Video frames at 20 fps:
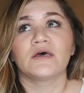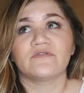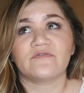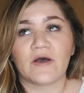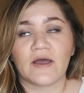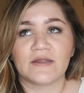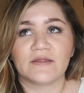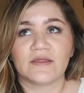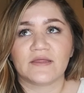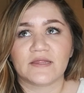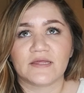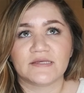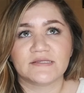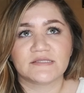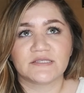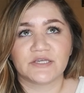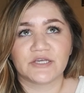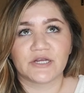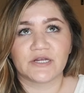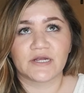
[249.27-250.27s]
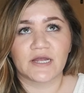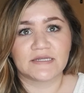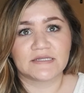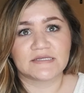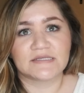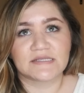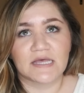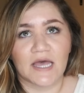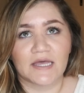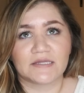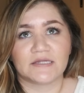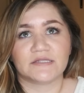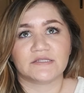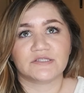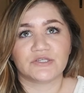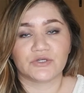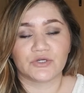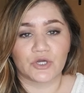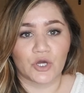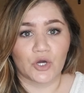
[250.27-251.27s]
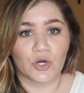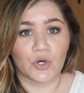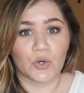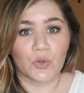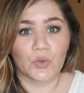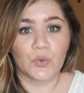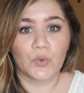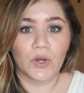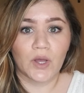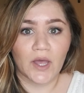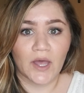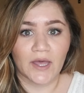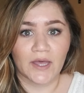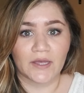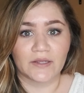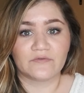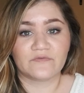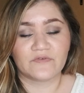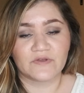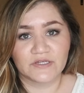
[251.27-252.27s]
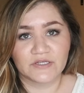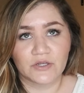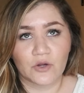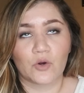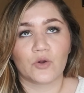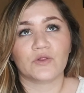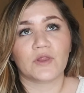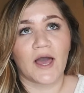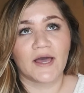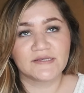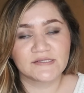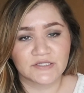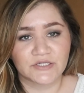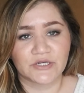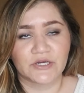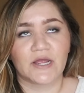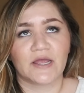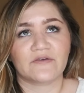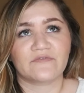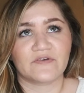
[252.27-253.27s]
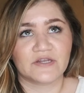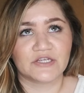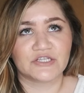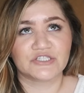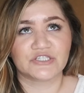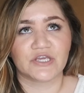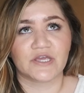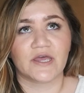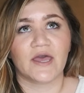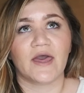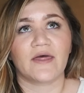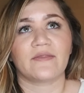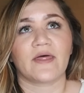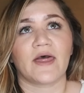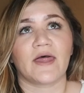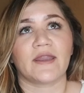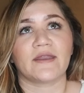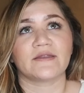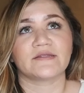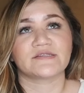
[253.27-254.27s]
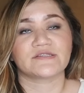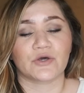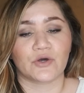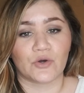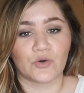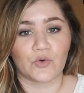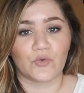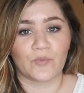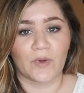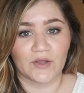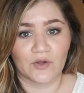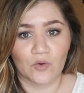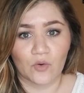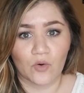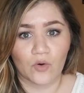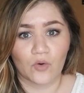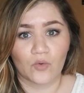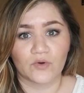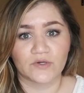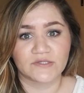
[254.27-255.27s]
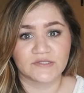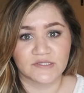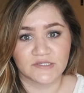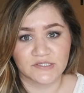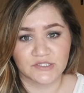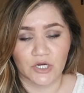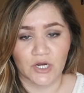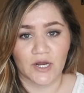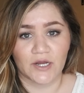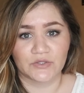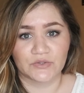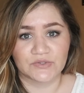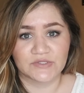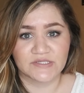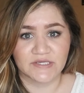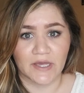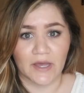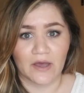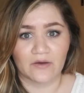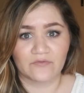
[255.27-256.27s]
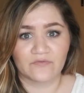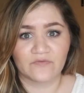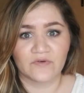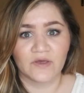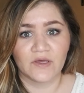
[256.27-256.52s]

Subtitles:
finally this year I decided to go and finish, or last year I finished it, and then so my goal was to start at UCF